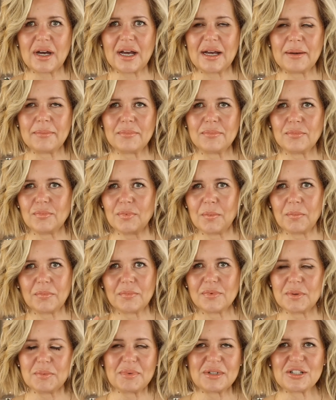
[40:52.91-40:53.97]
when
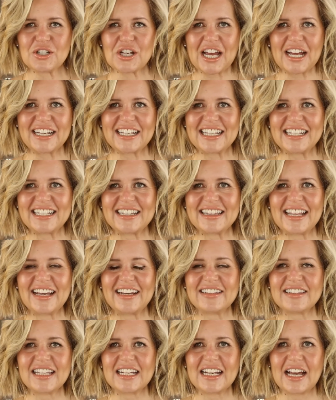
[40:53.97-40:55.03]
we've been chatting and
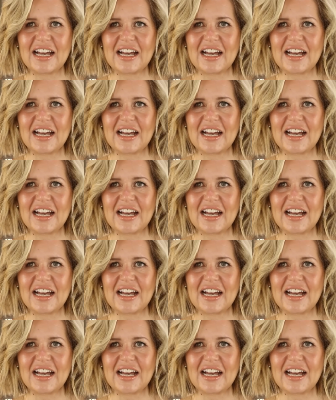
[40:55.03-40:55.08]
that